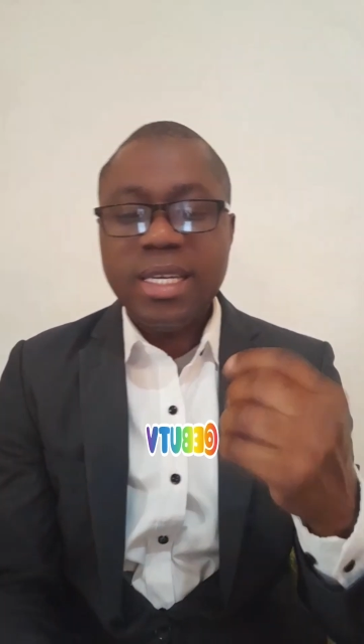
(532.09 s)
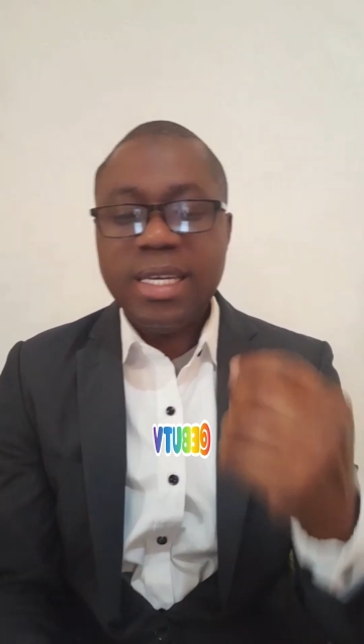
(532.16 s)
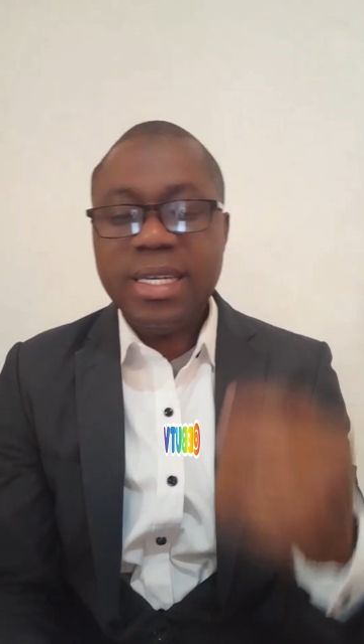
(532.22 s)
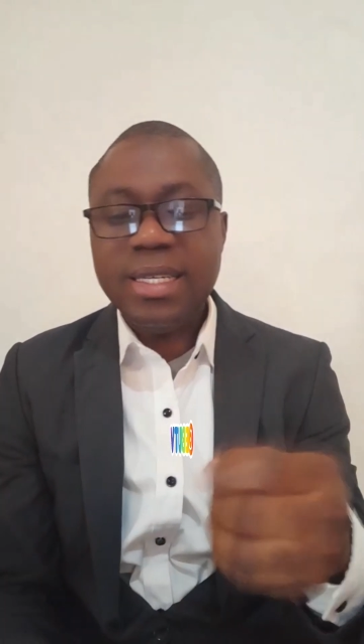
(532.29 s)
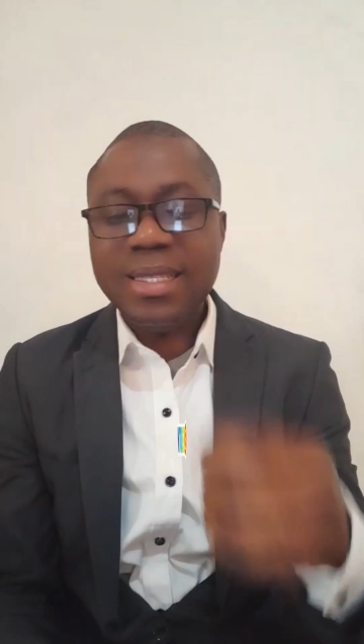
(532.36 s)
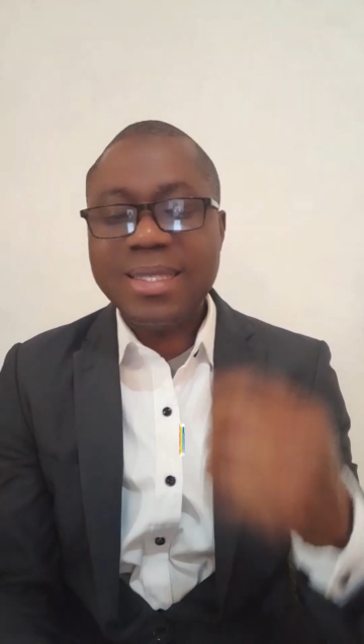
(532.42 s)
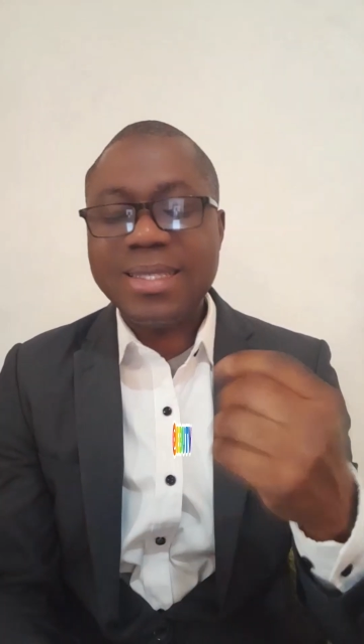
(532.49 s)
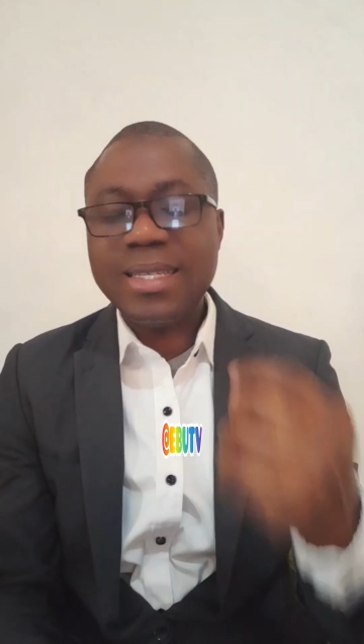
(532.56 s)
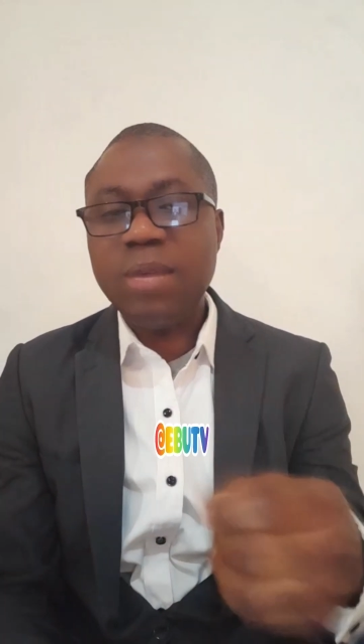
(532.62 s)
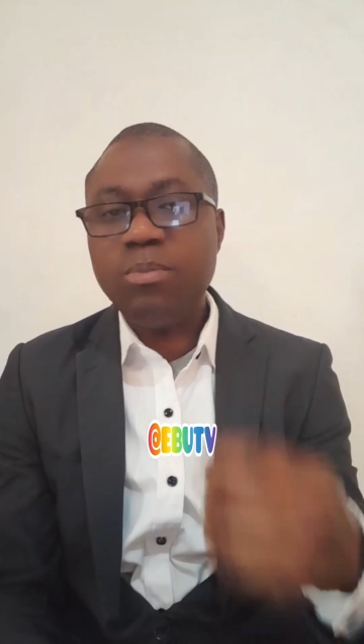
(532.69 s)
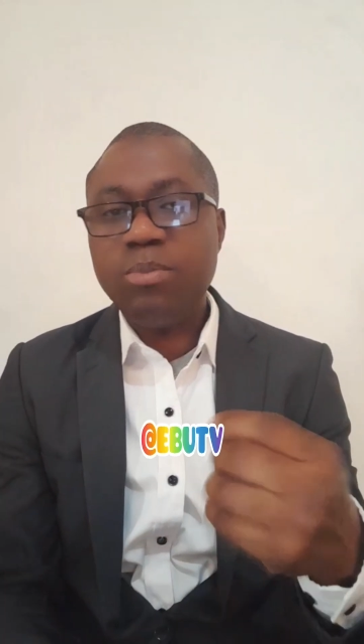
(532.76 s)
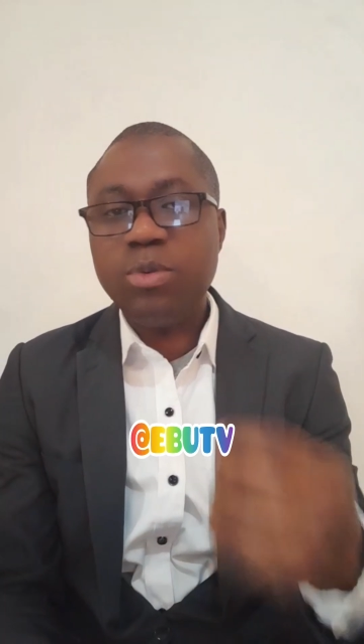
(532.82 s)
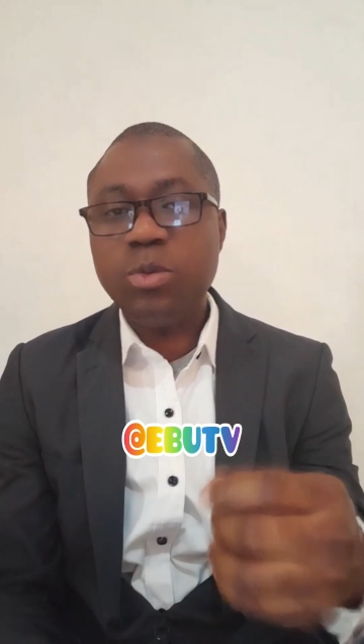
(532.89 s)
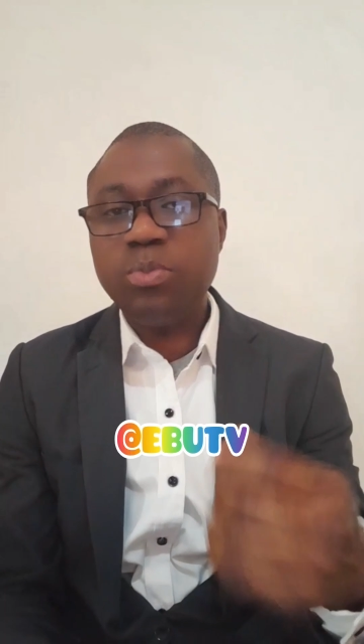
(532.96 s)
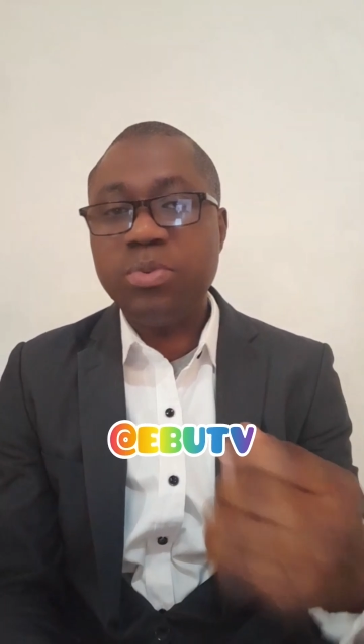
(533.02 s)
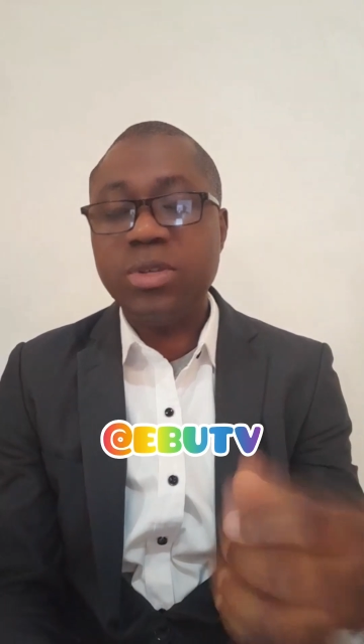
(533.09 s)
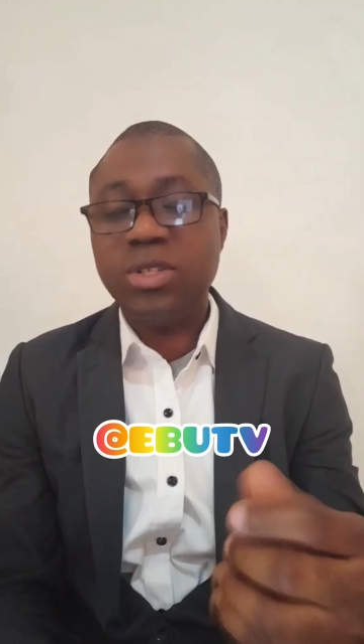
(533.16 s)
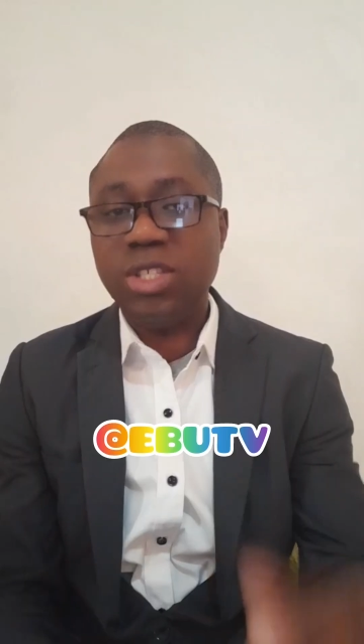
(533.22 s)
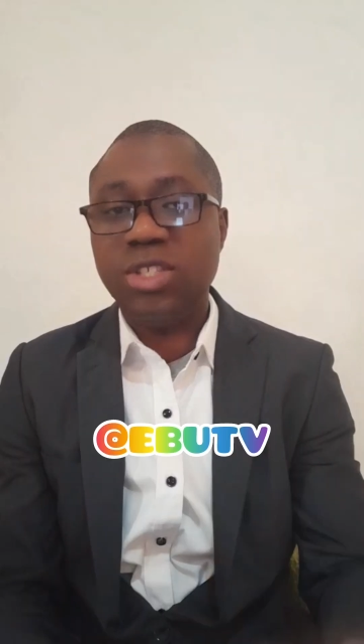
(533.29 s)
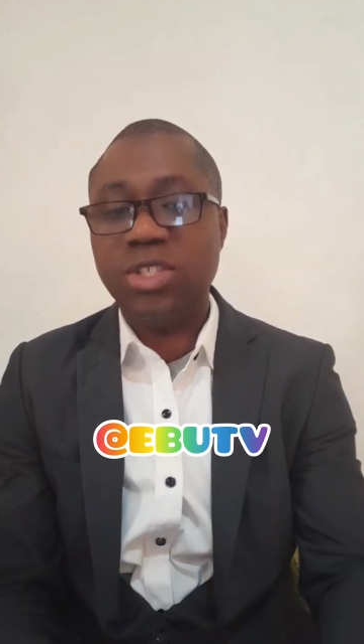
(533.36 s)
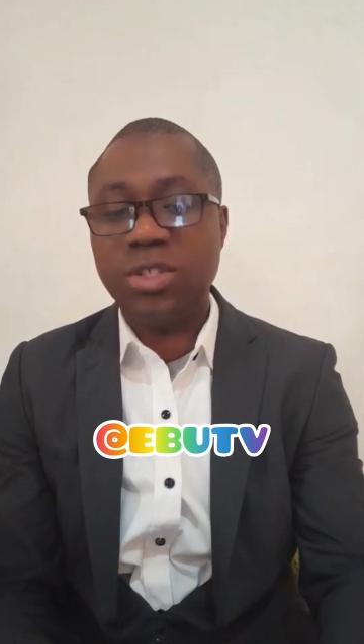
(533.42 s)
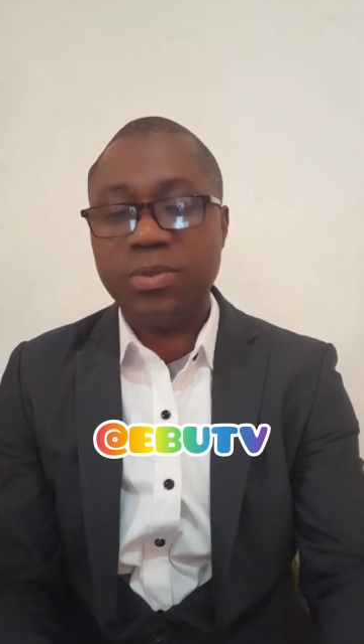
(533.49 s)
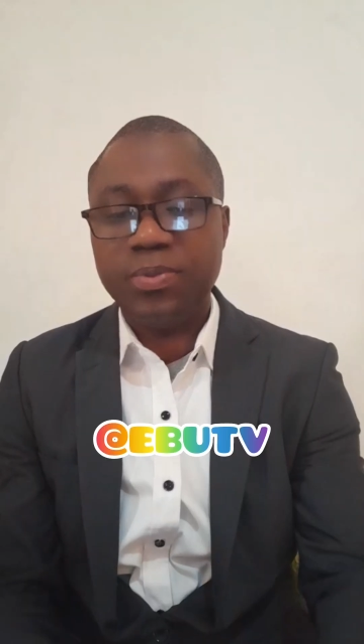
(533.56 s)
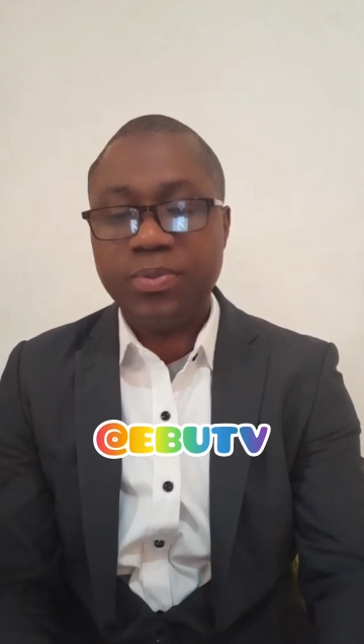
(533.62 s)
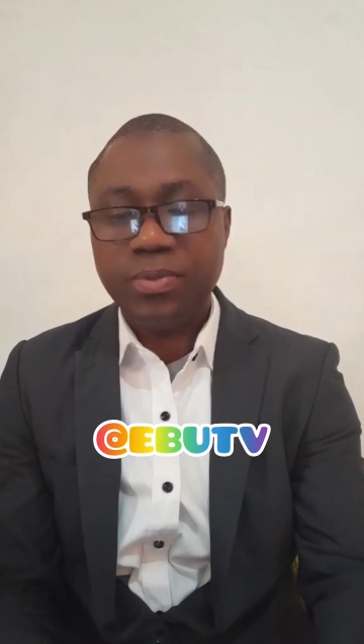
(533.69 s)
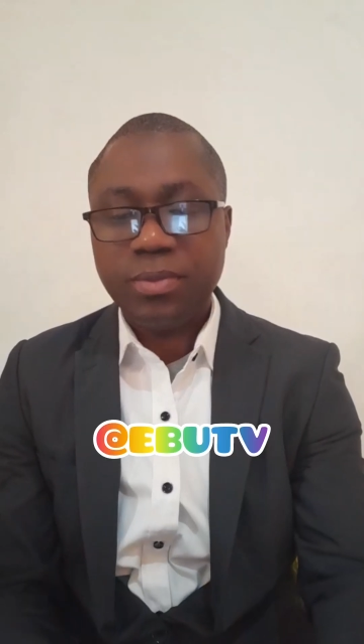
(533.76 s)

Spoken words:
in temple precision.